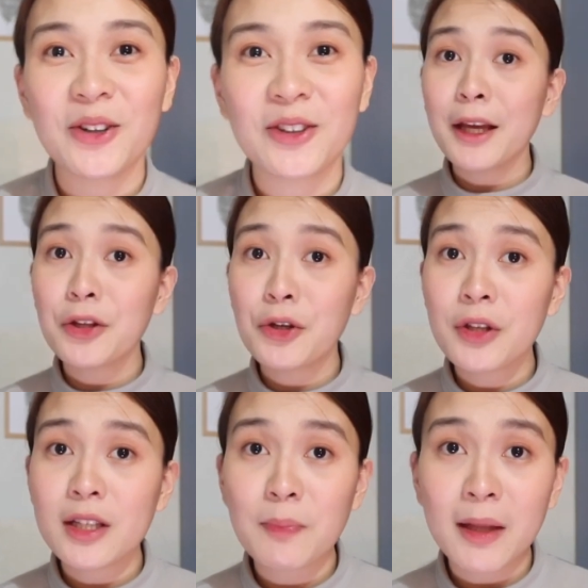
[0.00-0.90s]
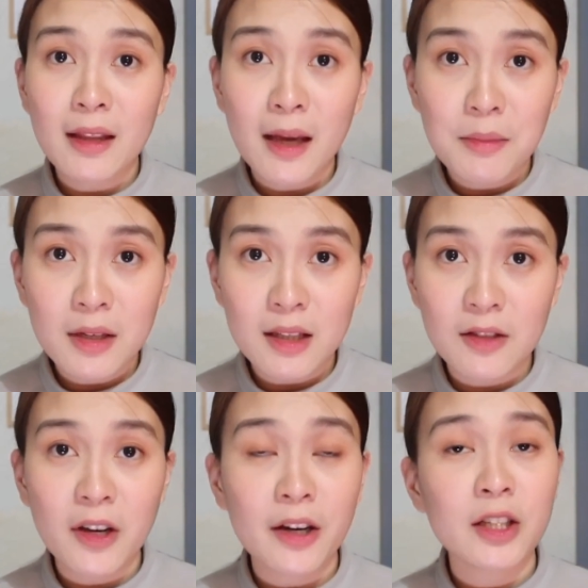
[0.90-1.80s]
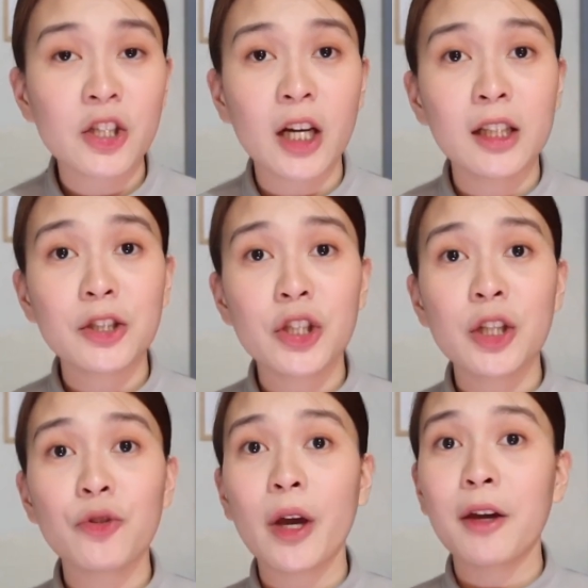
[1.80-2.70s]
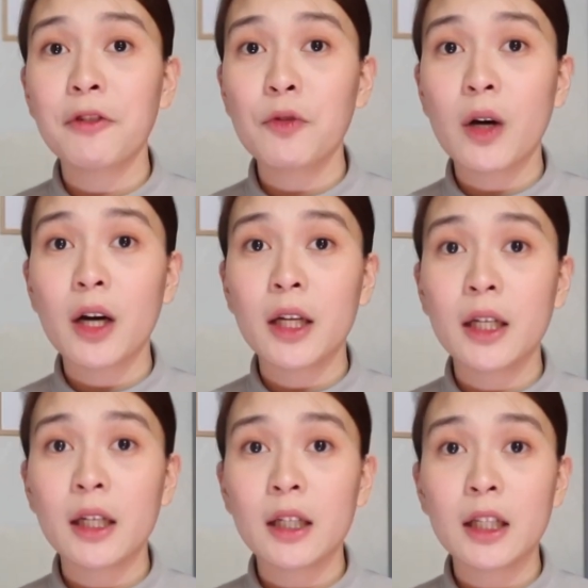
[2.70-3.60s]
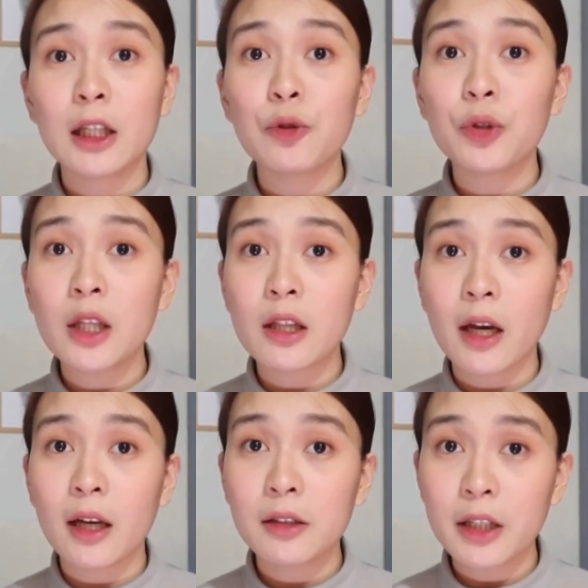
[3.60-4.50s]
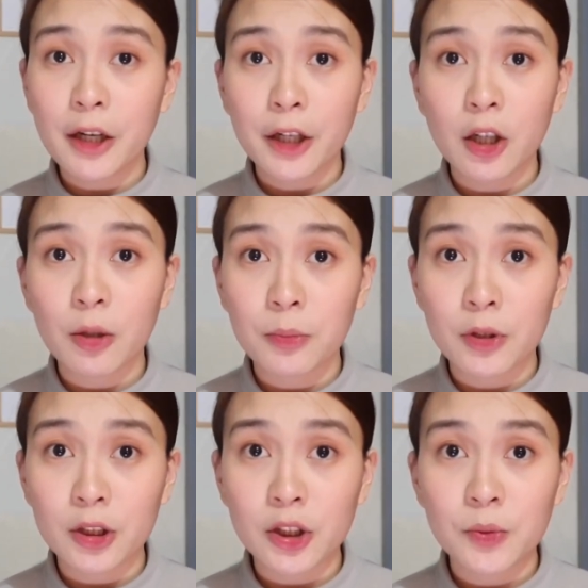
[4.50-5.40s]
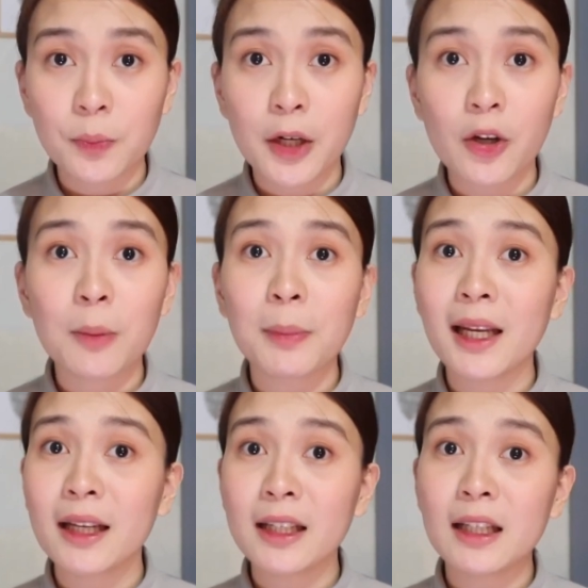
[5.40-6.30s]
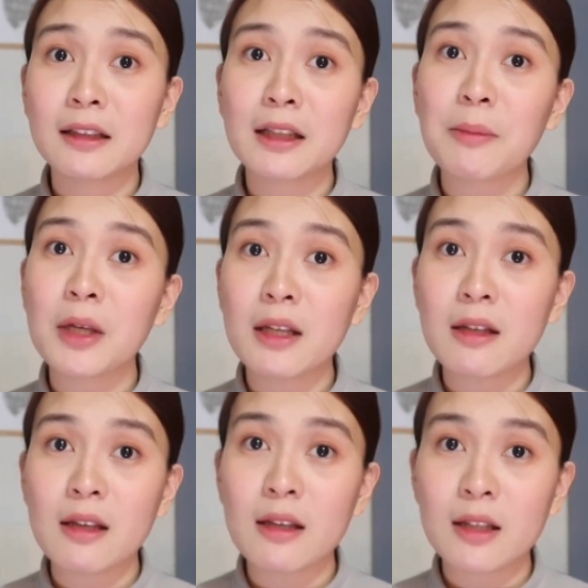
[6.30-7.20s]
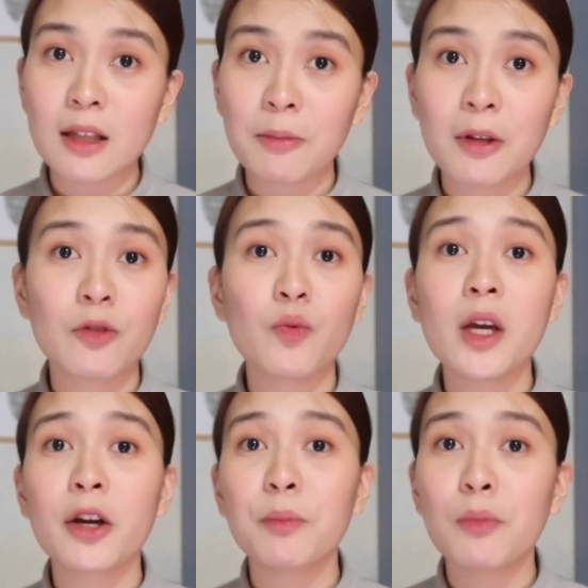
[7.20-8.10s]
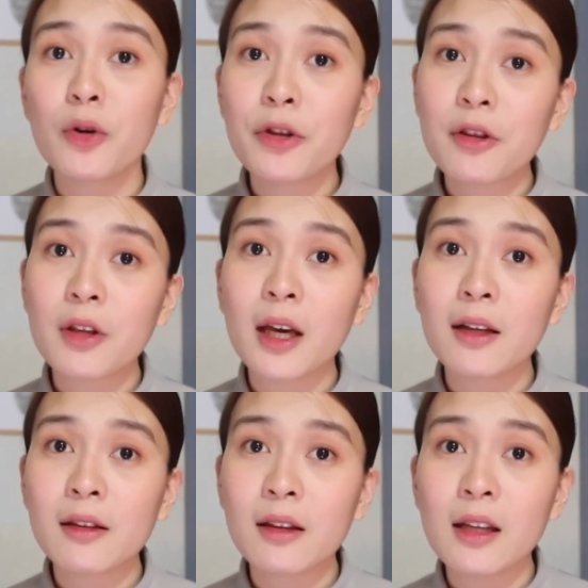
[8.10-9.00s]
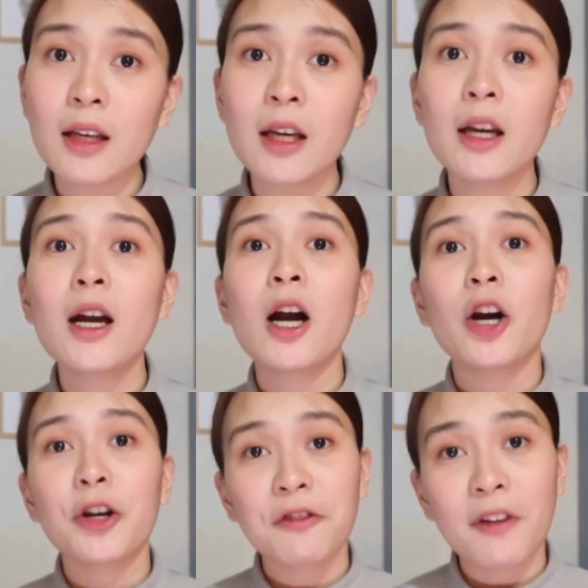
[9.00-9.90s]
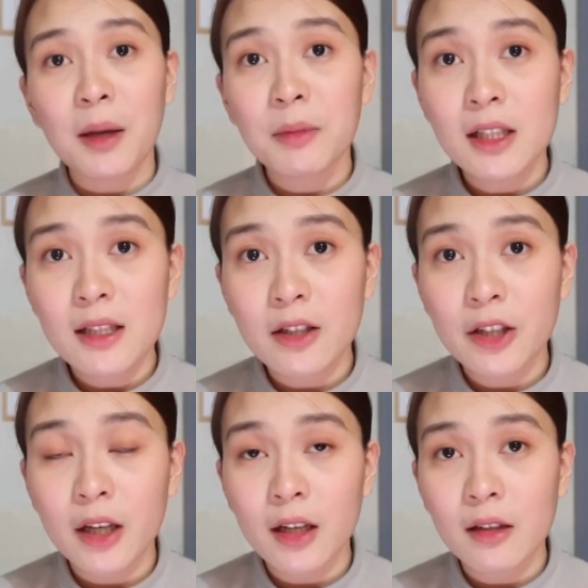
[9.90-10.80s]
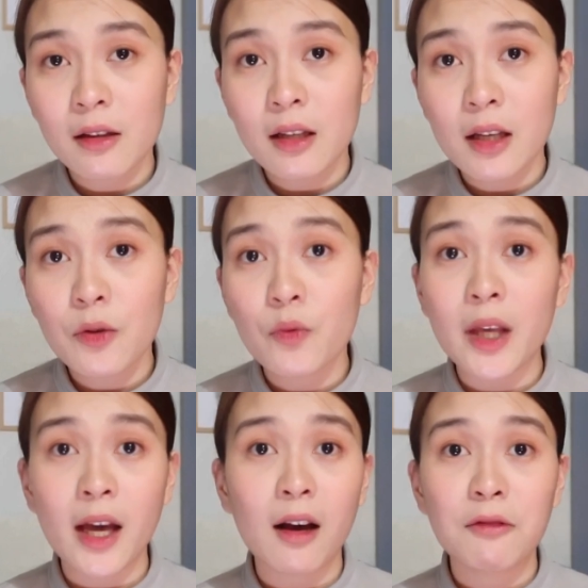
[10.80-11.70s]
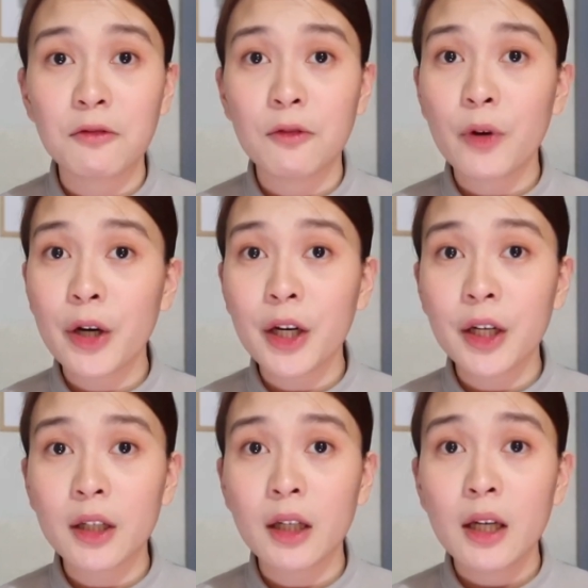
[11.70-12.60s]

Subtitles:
I know this pandemic is very challenging to everyone, including the LDR couples, pero ang palagi na lang naming iniisip that we are both healthy, our families are healthy, we have work,